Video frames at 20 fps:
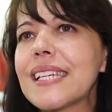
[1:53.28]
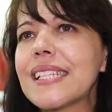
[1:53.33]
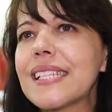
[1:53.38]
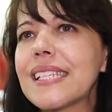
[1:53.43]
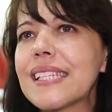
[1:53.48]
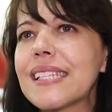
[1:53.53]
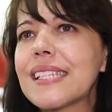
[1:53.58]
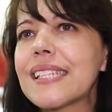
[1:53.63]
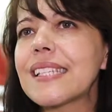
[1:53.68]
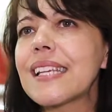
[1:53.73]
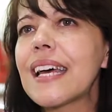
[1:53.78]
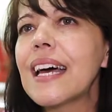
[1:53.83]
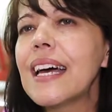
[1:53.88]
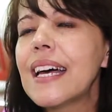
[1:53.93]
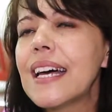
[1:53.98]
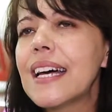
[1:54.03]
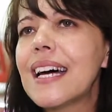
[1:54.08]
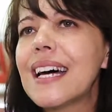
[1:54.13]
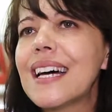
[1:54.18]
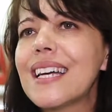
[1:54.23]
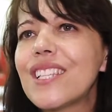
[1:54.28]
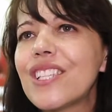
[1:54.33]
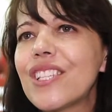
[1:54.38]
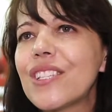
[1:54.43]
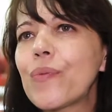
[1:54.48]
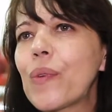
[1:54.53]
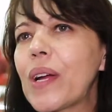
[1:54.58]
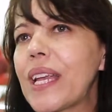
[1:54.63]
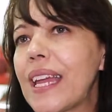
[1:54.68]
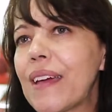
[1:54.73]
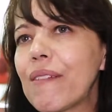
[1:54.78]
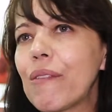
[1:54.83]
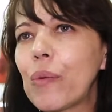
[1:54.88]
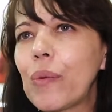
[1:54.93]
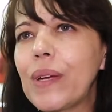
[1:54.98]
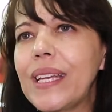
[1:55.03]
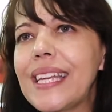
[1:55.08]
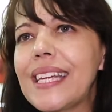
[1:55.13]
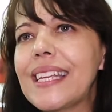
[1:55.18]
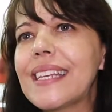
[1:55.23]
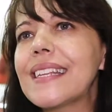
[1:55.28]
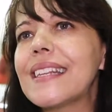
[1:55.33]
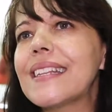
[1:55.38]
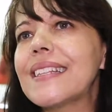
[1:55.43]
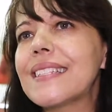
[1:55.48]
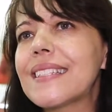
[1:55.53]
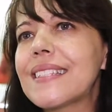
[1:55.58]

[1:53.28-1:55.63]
us uh, whenever we needed